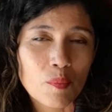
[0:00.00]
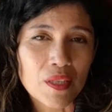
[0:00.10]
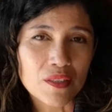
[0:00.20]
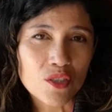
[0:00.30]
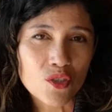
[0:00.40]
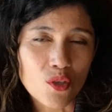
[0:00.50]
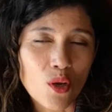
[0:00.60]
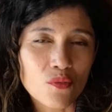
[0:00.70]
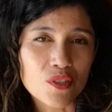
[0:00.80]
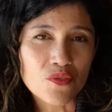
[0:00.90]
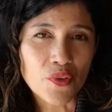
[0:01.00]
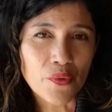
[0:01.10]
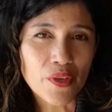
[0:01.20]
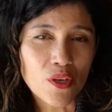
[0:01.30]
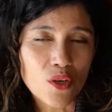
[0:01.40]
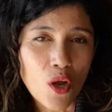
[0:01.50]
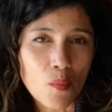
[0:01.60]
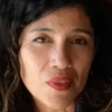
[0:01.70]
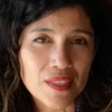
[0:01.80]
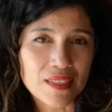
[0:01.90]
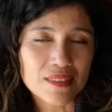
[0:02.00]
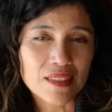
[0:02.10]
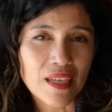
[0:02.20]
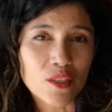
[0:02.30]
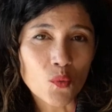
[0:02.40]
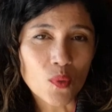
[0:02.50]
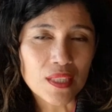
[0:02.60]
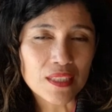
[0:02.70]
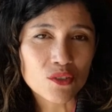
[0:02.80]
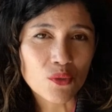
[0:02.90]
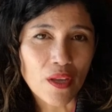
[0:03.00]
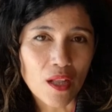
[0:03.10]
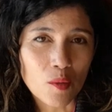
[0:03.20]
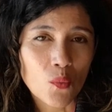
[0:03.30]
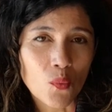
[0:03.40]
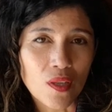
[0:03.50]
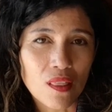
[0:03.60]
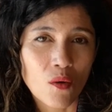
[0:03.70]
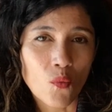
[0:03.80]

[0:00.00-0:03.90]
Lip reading: but the staff is very accommodating and willing to help with